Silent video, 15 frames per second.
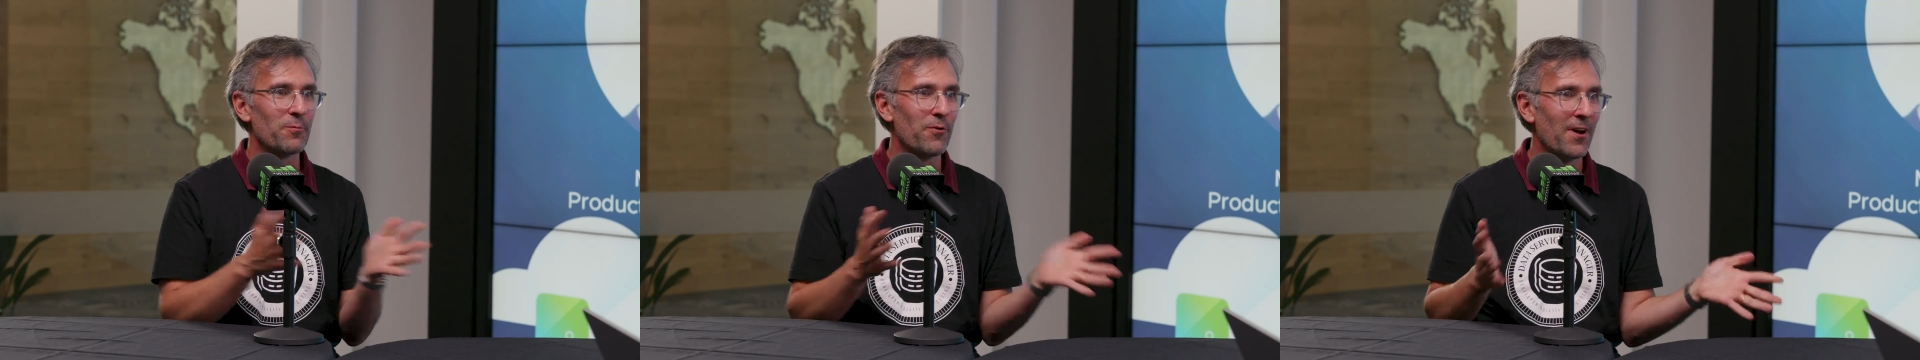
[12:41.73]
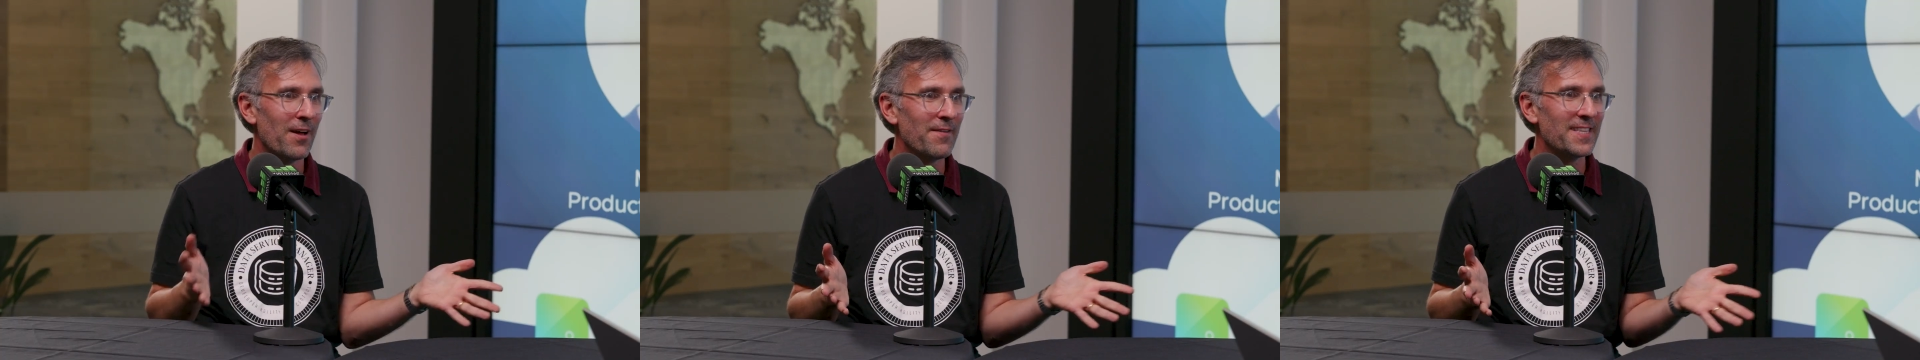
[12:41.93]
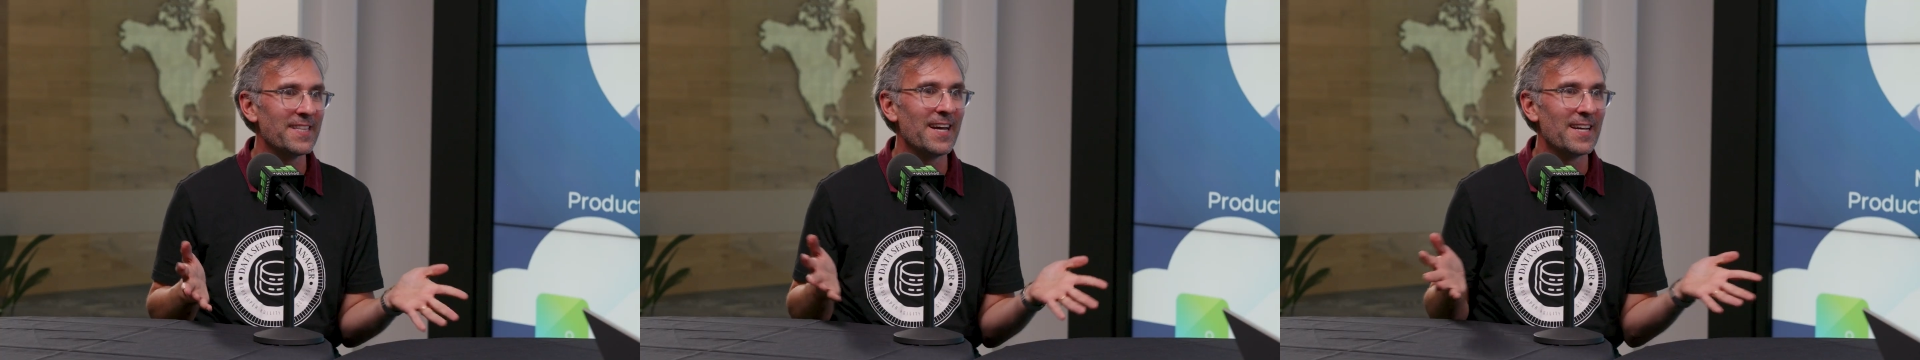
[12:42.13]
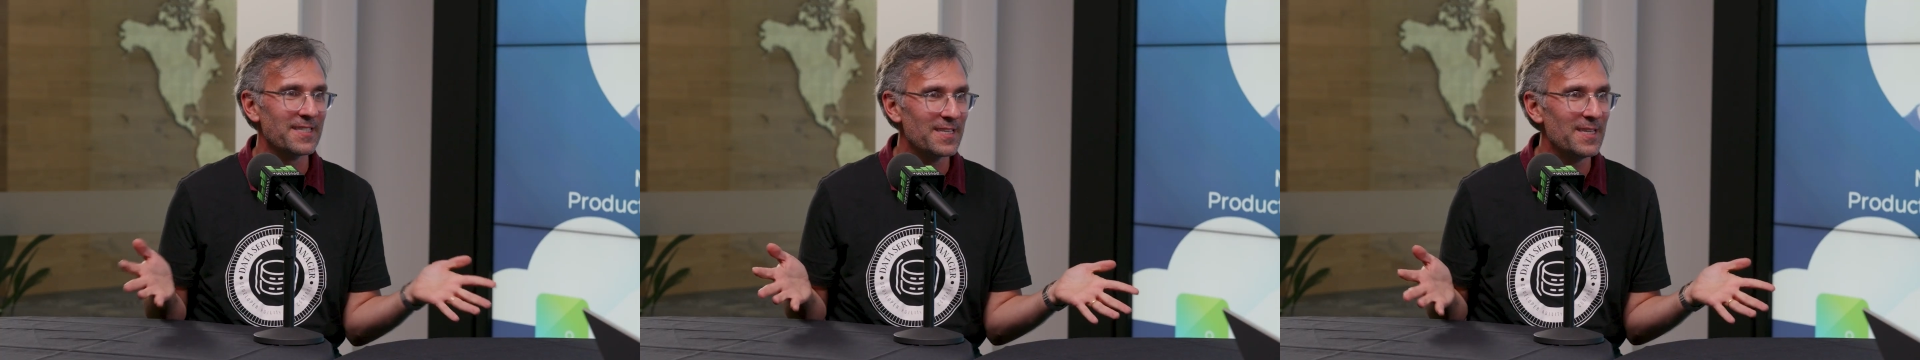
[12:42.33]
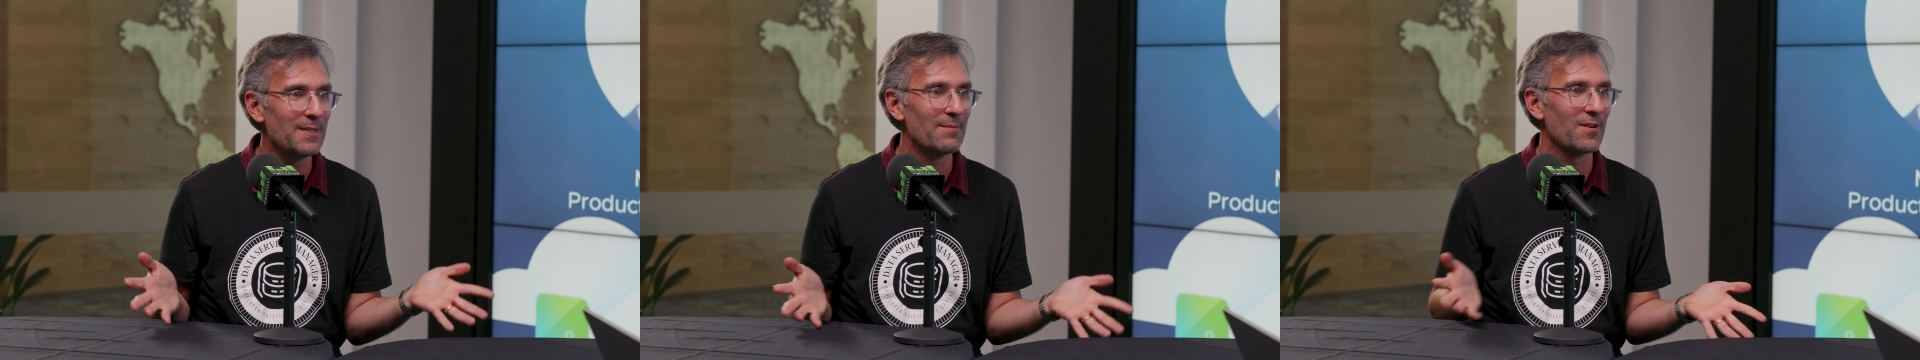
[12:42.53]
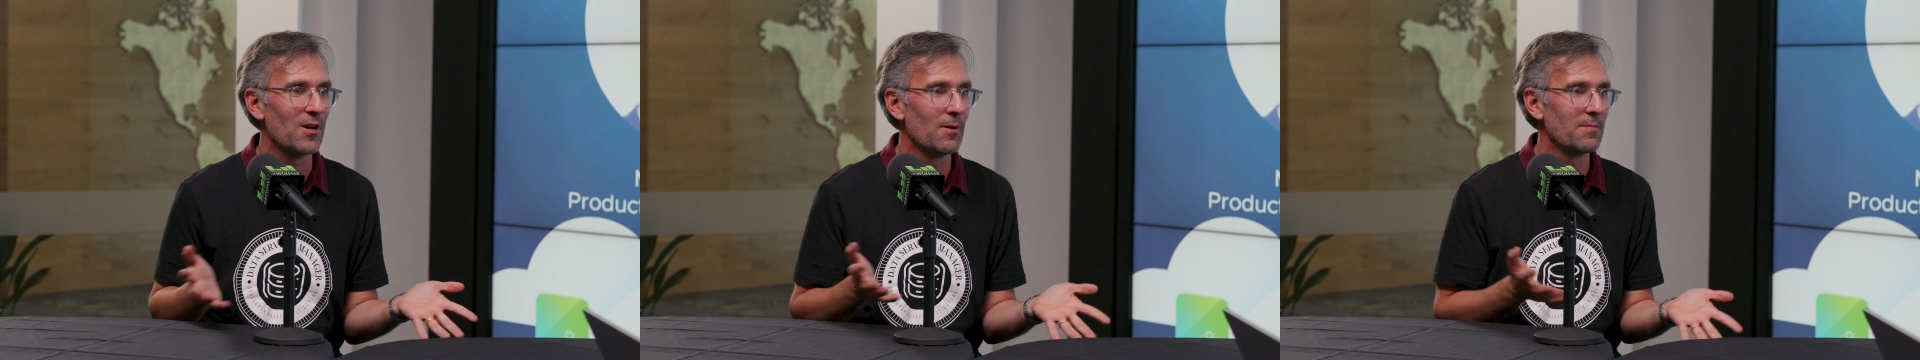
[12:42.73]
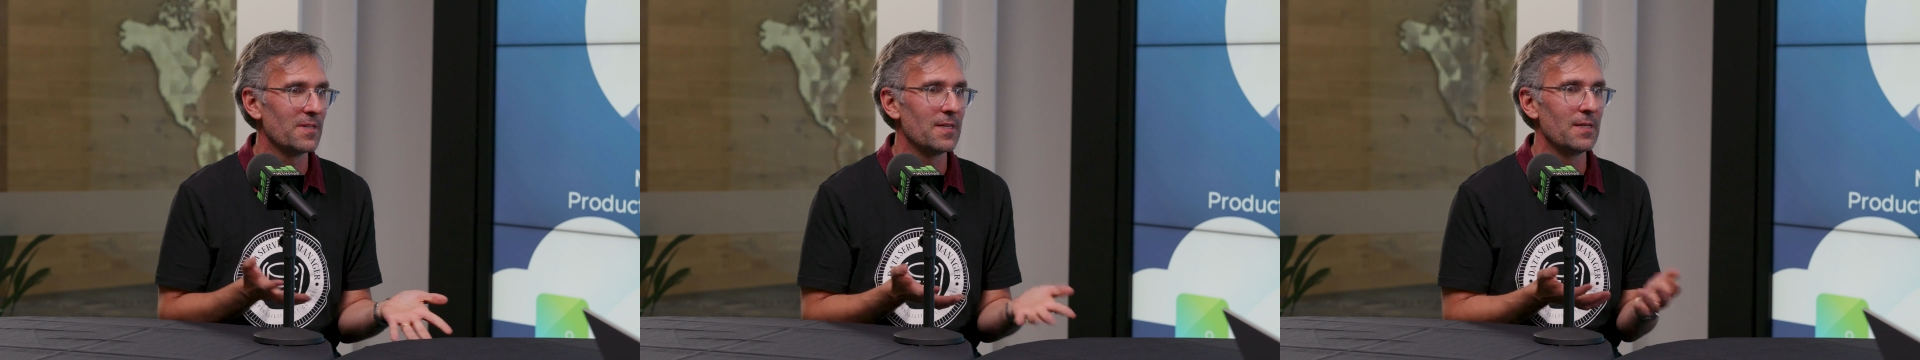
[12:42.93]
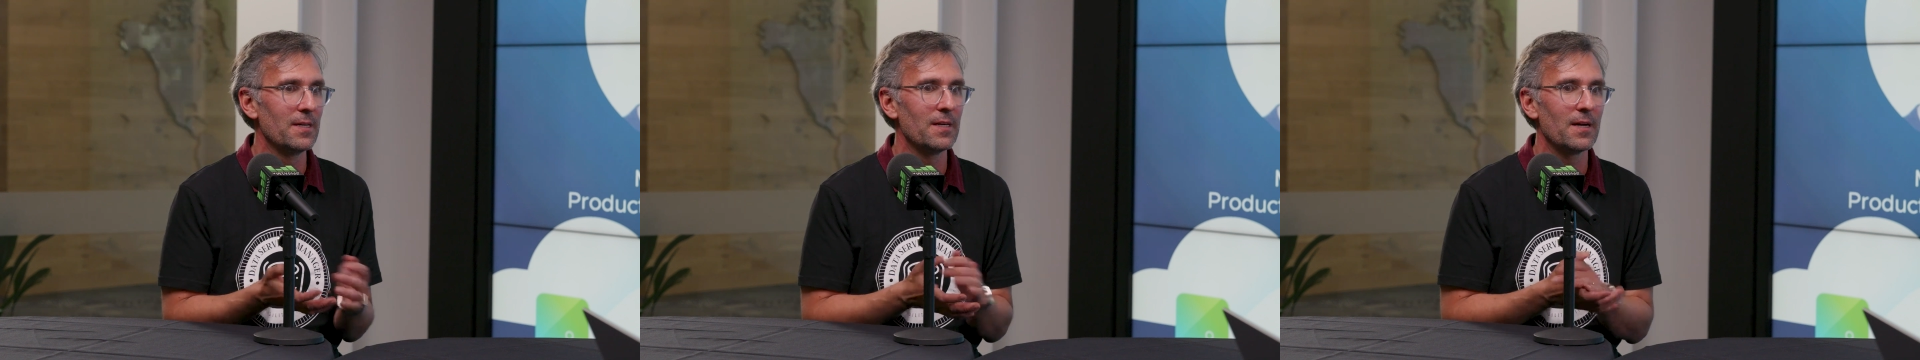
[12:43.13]
private A I team come
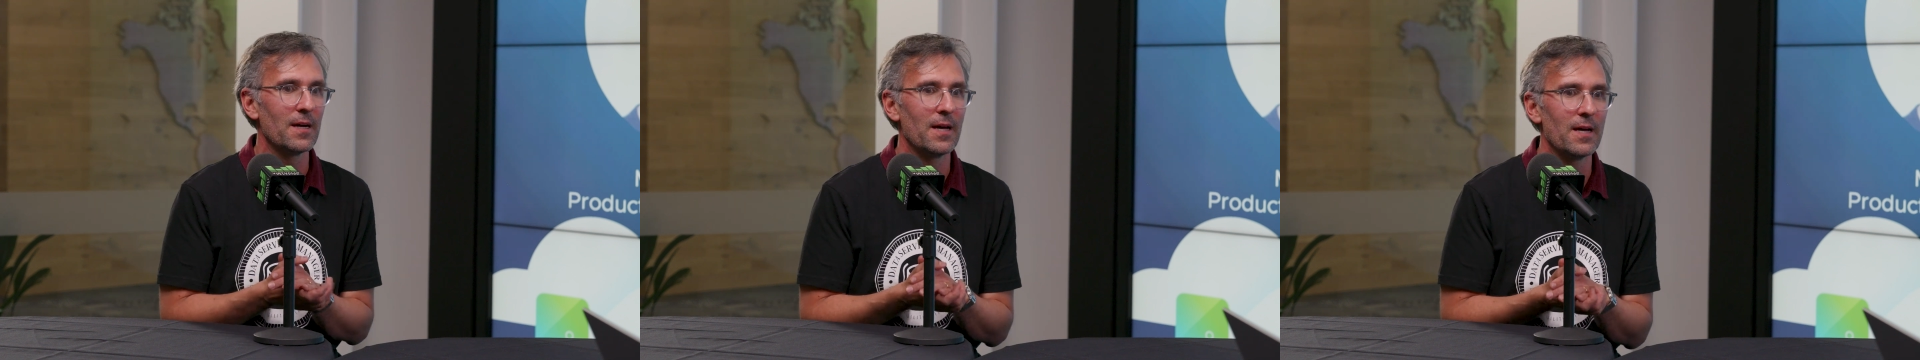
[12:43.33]
here,